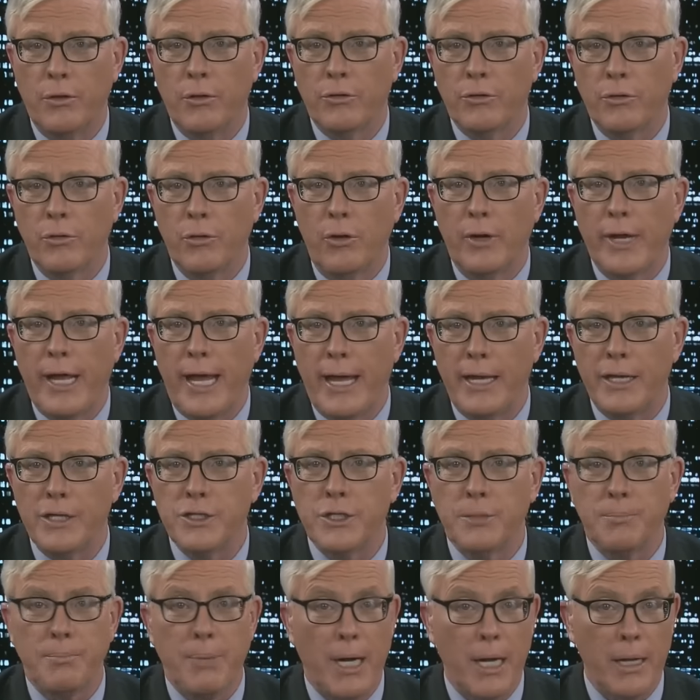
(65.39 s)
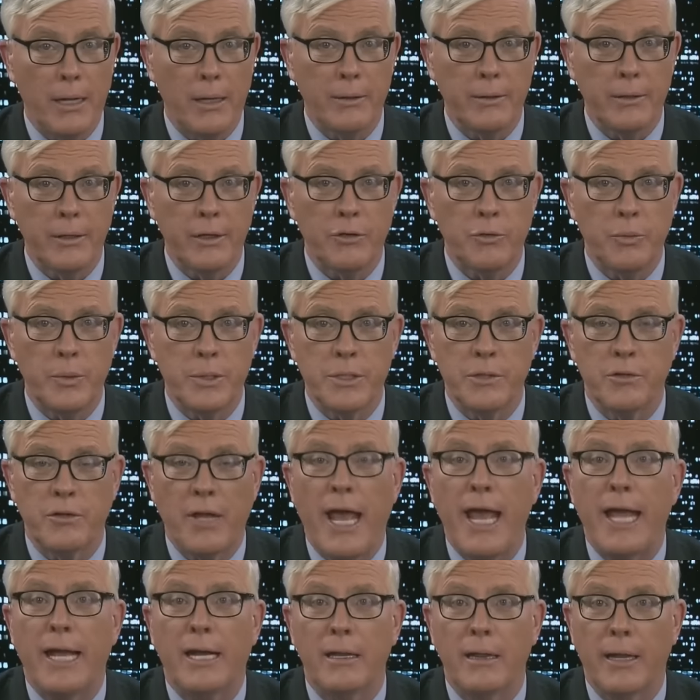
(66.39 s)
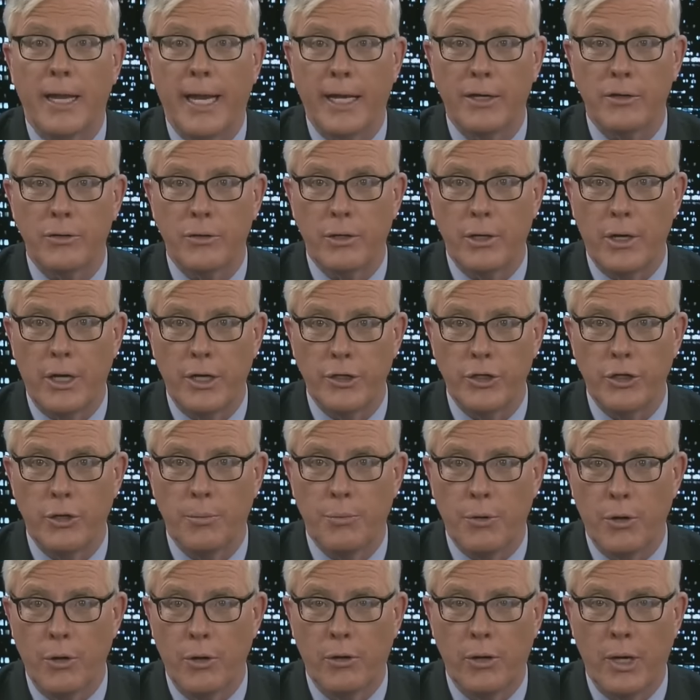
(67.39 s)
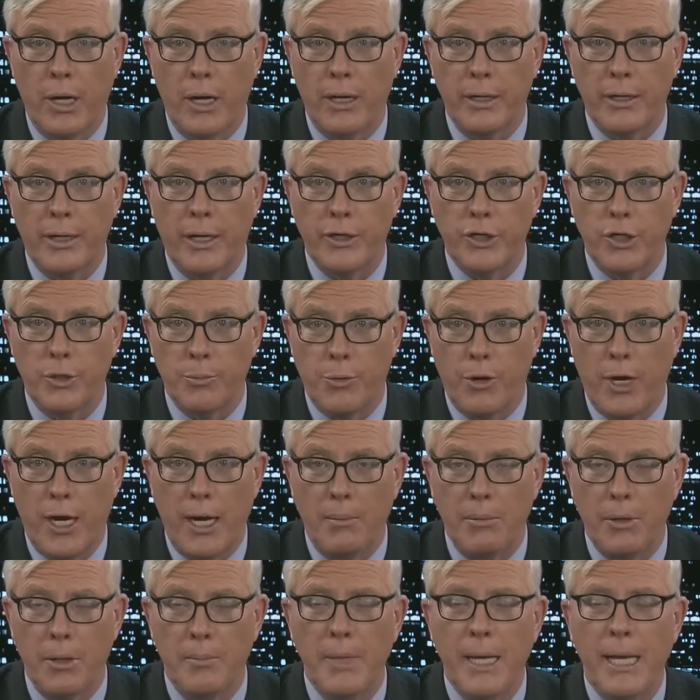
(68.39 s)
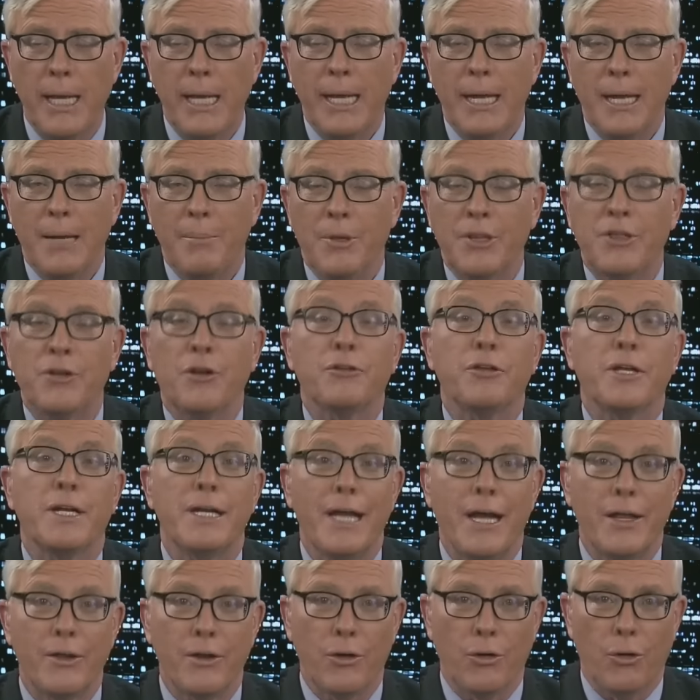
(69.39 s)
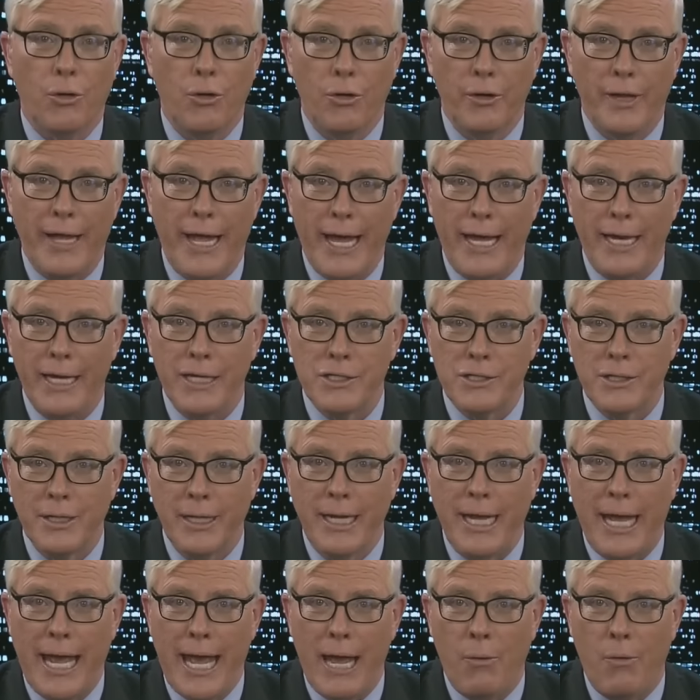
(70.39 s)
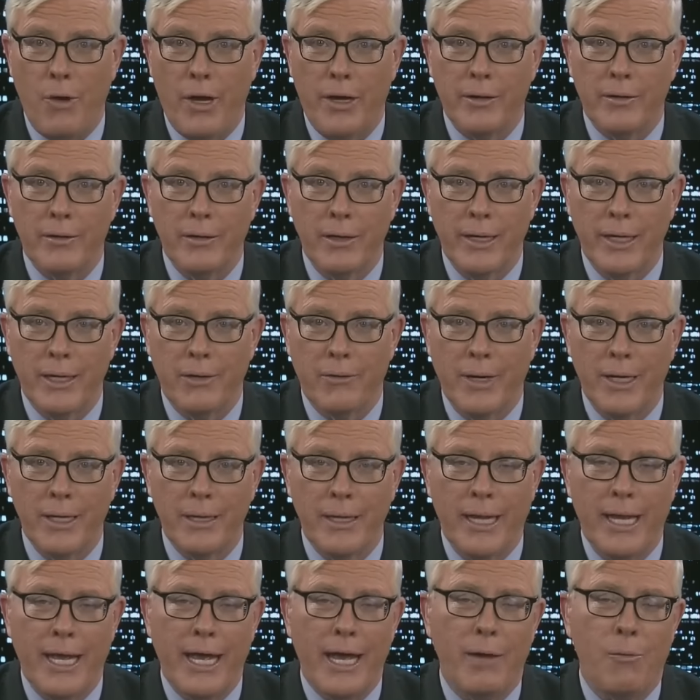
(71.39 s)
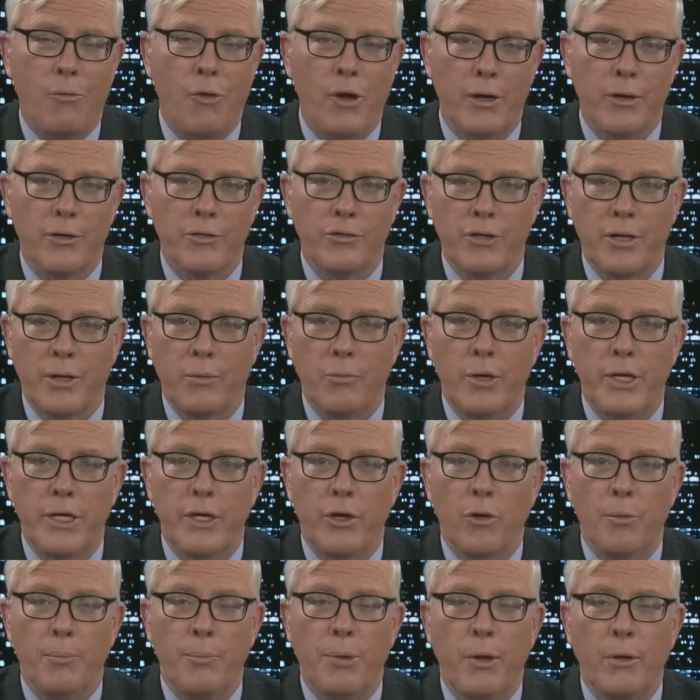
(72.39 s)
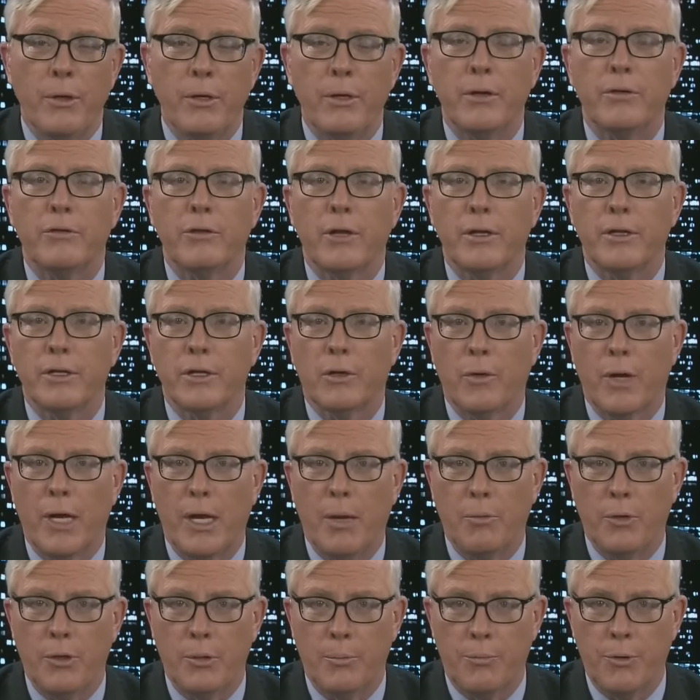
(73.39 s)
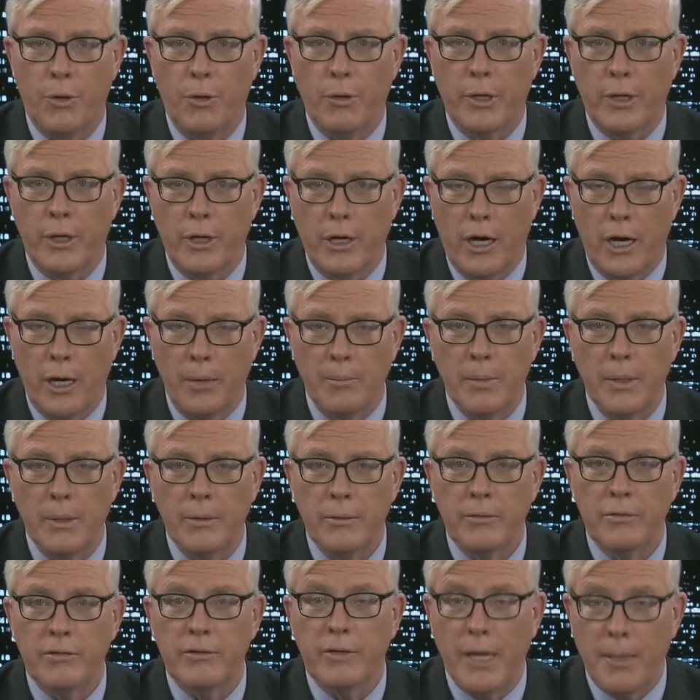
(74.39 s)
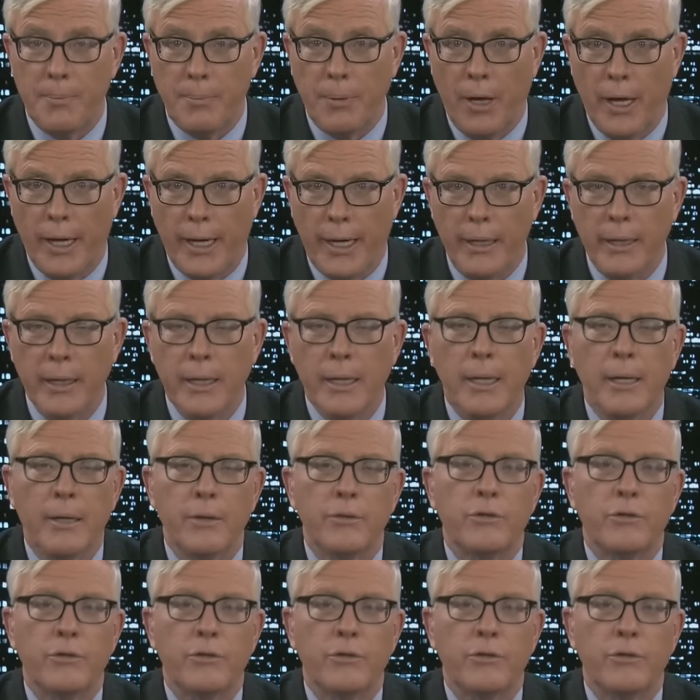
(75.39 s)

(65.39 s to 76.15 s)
There's an old adage in politics, which is hang a lantern on your prog- on your problem. But there's another old adage, Lee Atwater, the late great Lee Atwater said, when your opponent is on the ground with a broken arm, step on it.